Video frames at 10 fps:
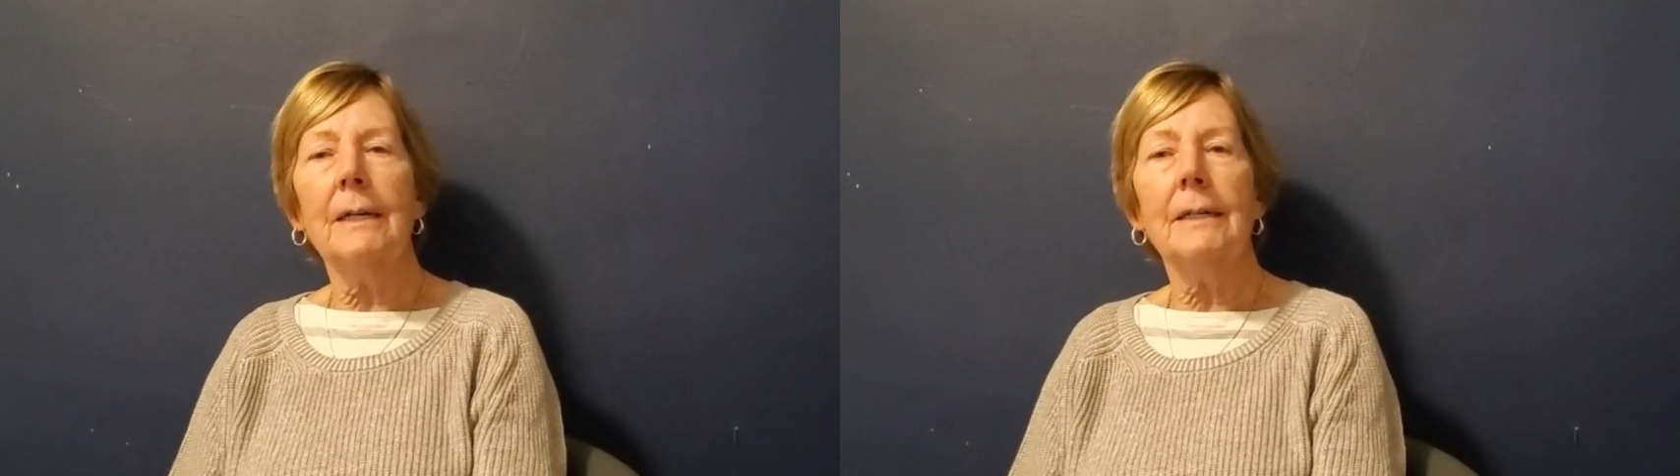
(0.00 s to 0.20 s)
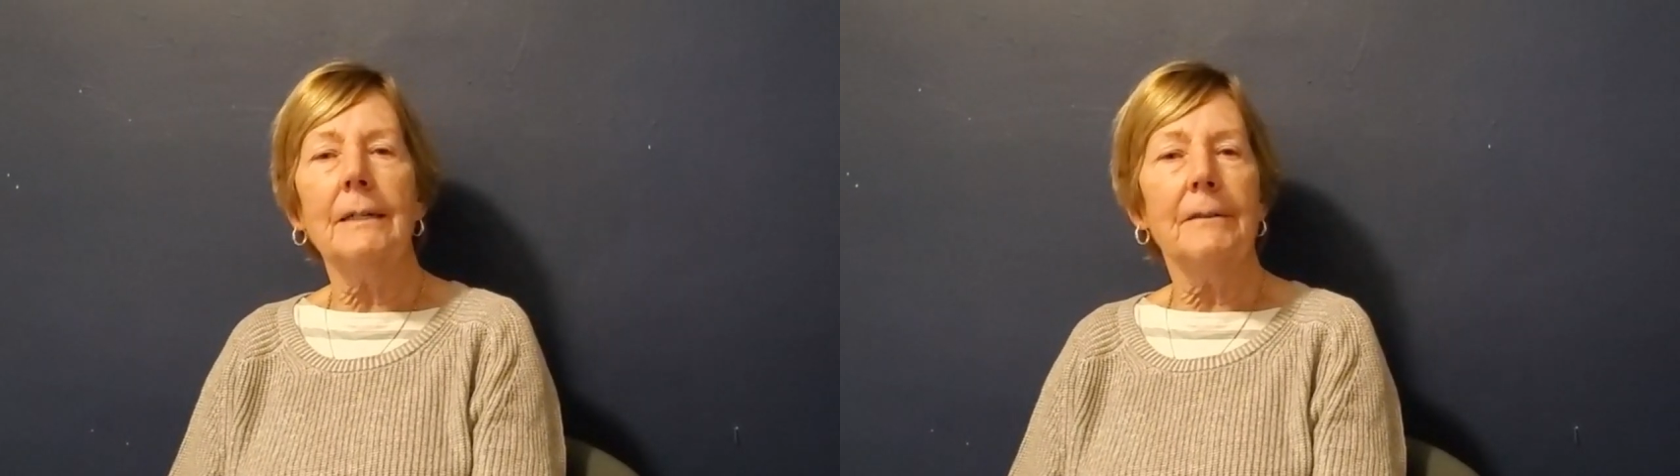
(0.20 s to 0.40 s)

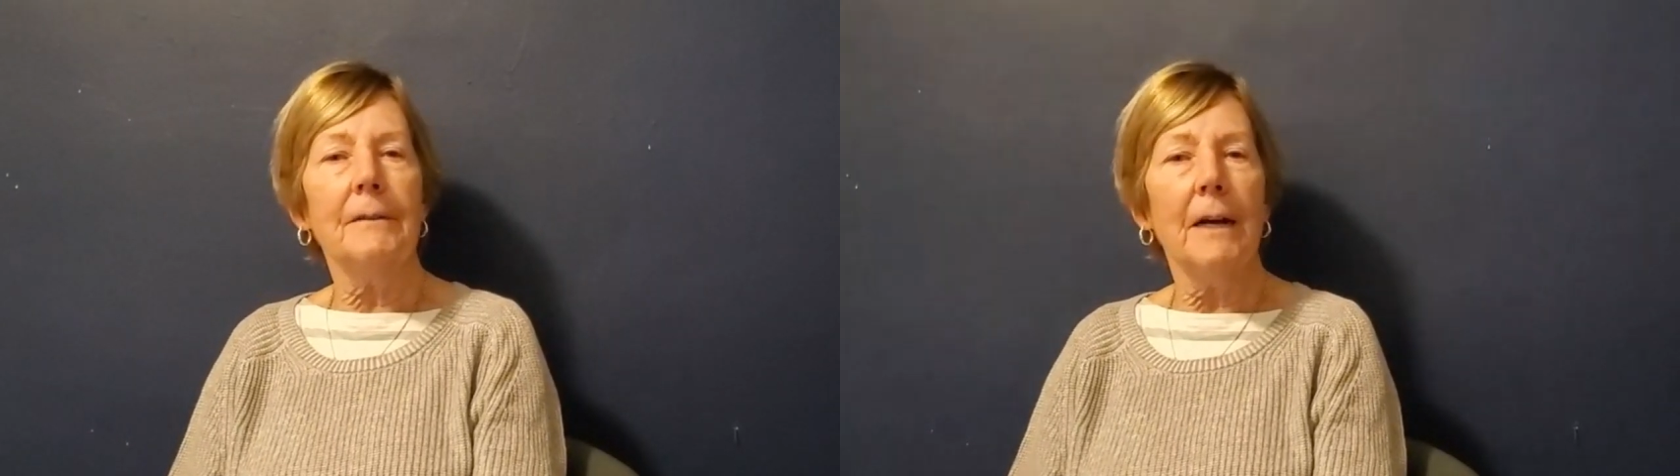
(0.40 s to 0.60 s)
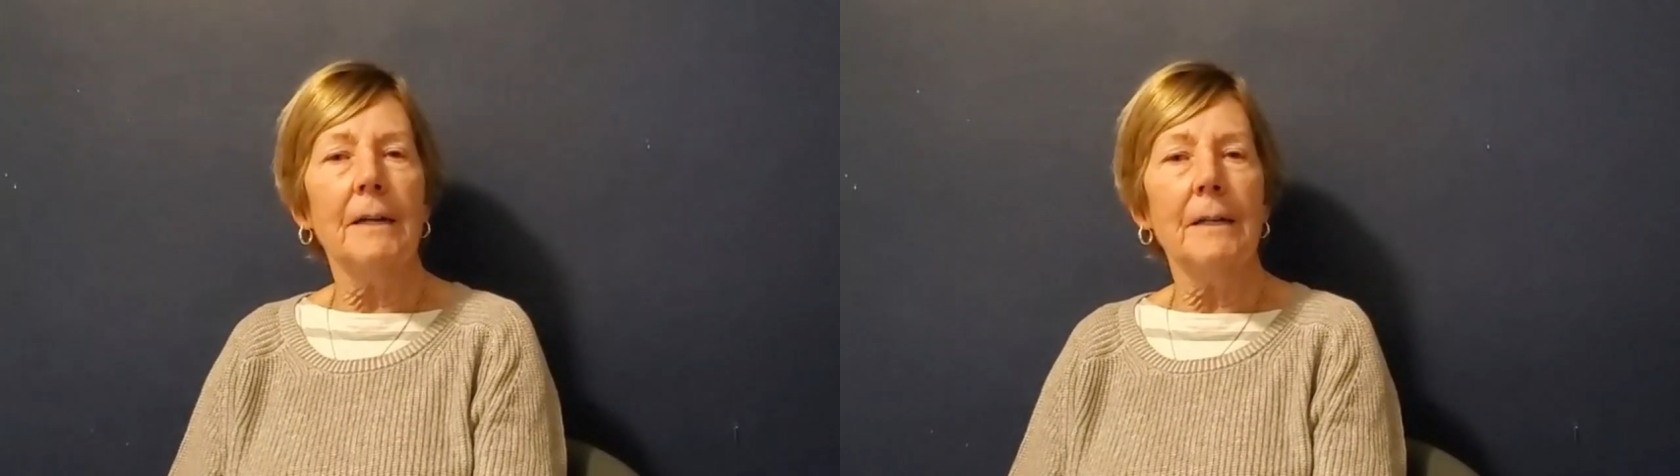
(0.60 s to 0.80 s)

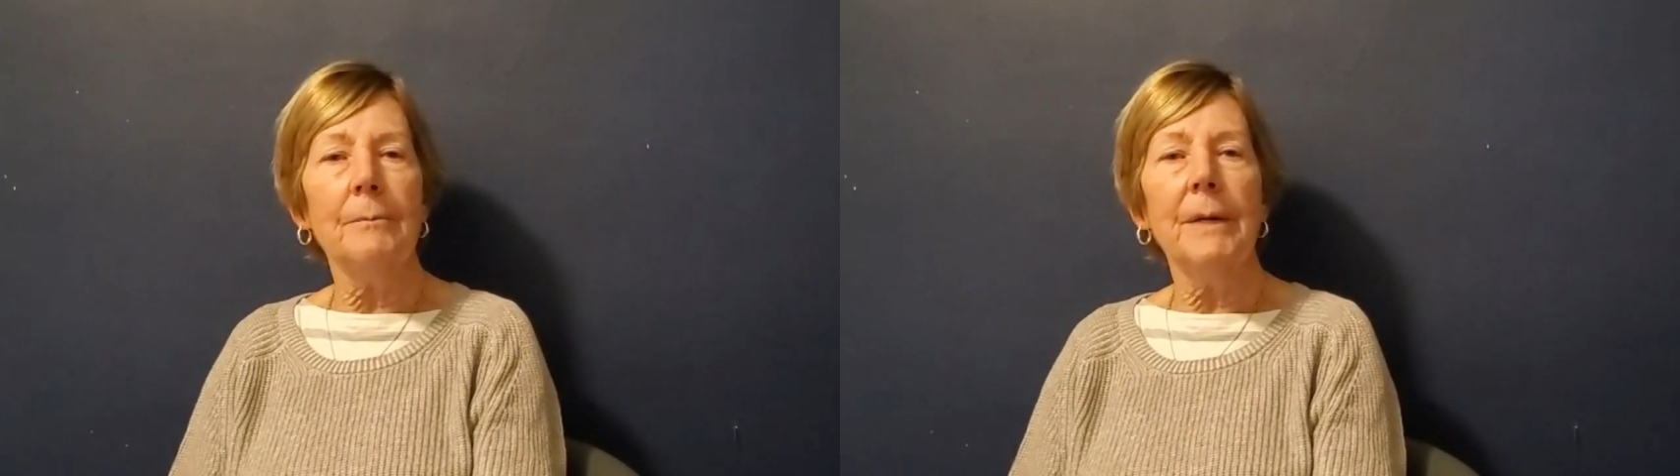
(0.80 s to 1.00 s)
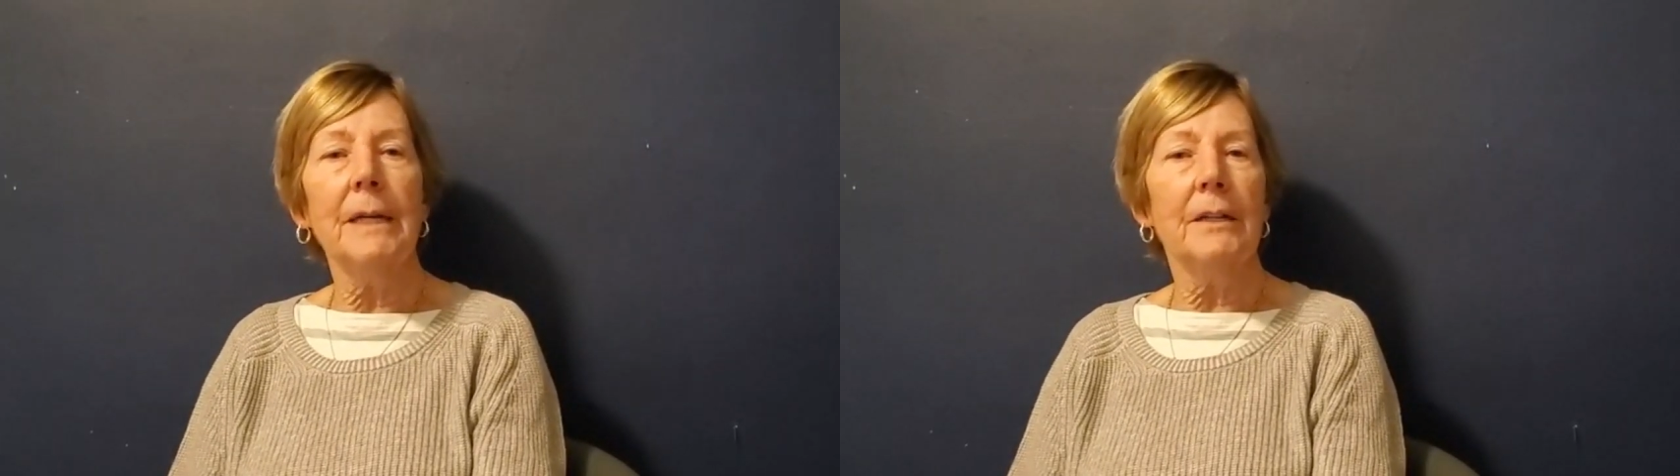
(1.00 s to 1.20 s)
I
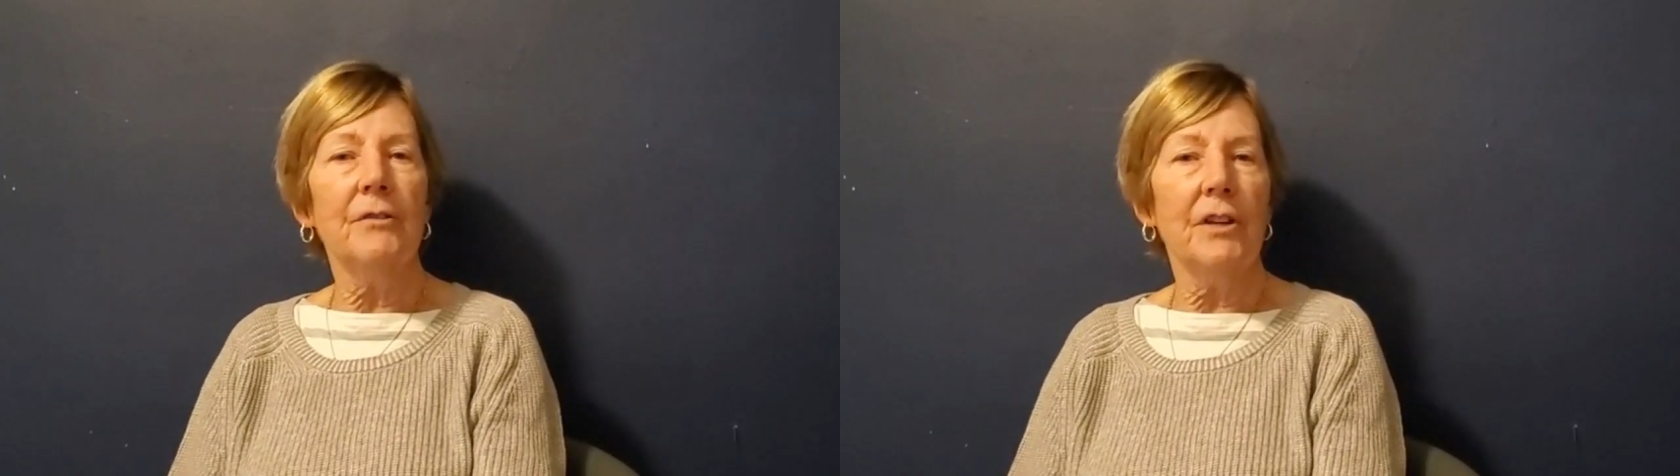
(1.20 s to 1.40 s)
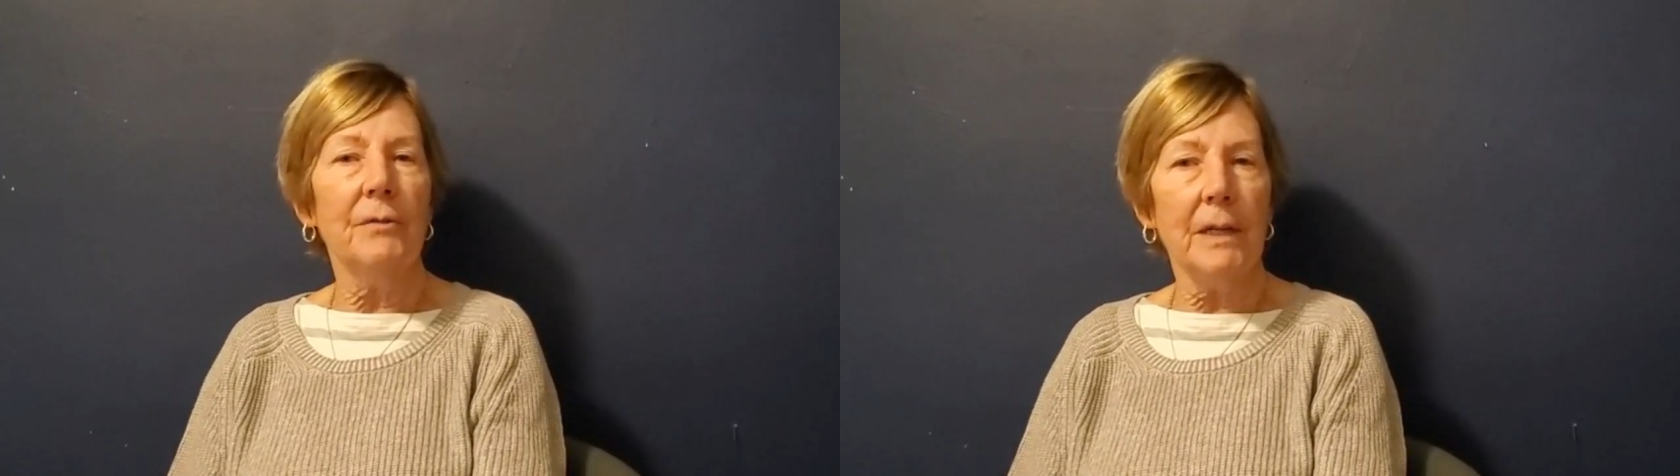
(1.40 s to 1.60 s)

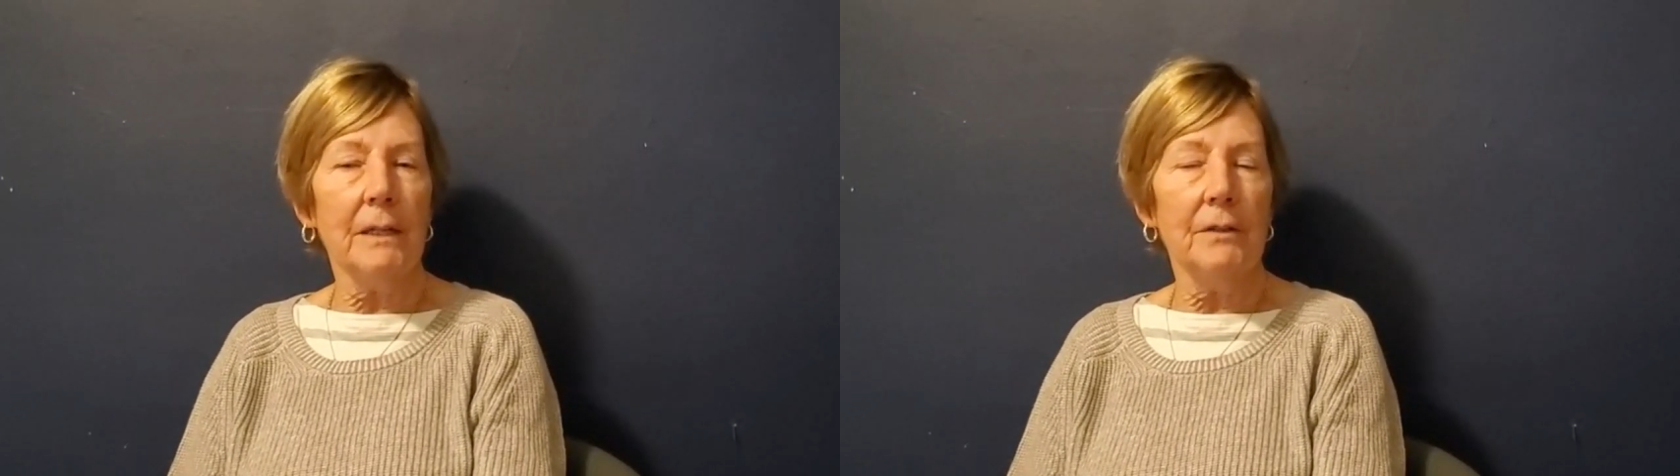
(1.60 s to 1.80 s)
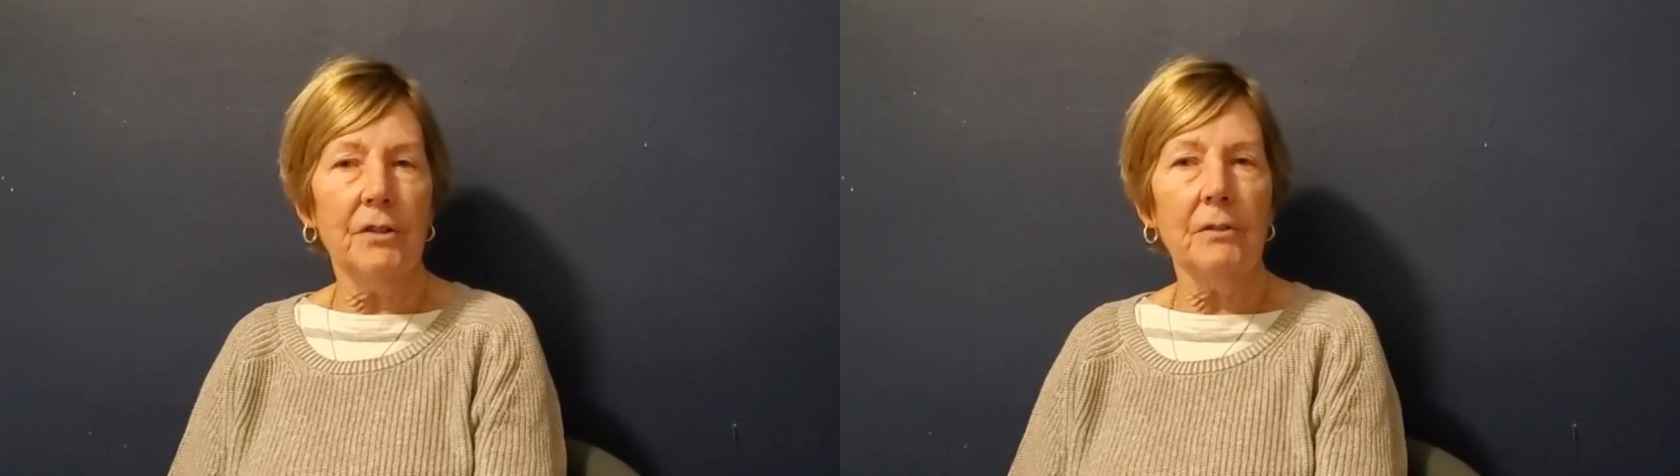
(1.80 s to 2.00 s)
manage a
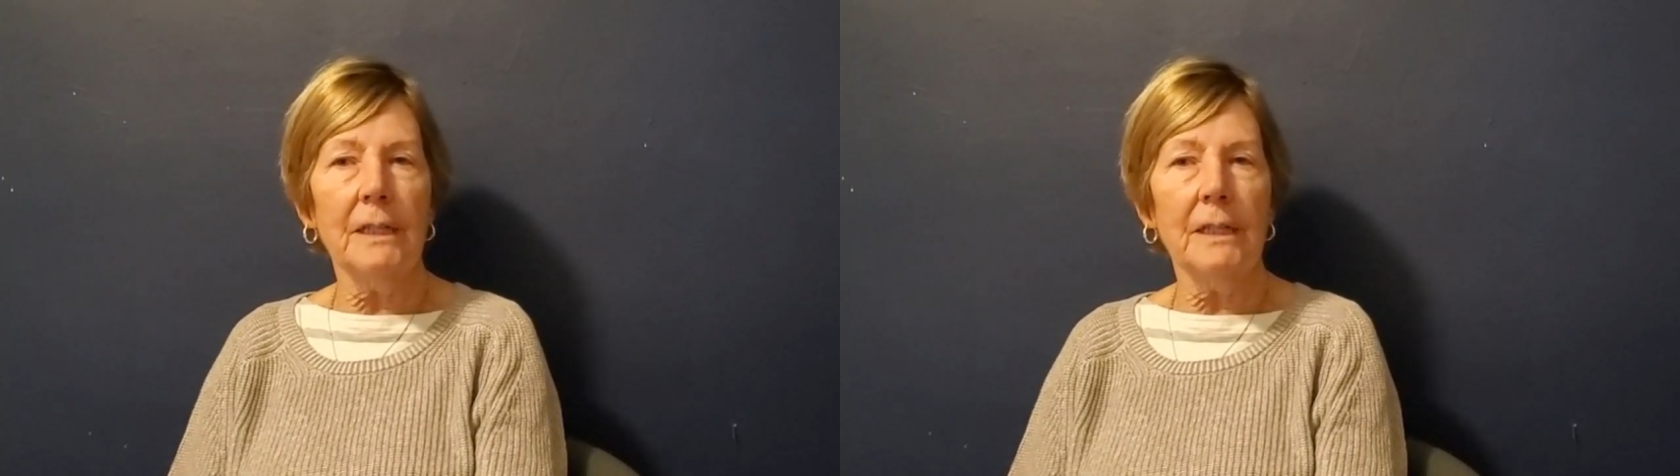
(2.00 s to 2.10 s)
volunteer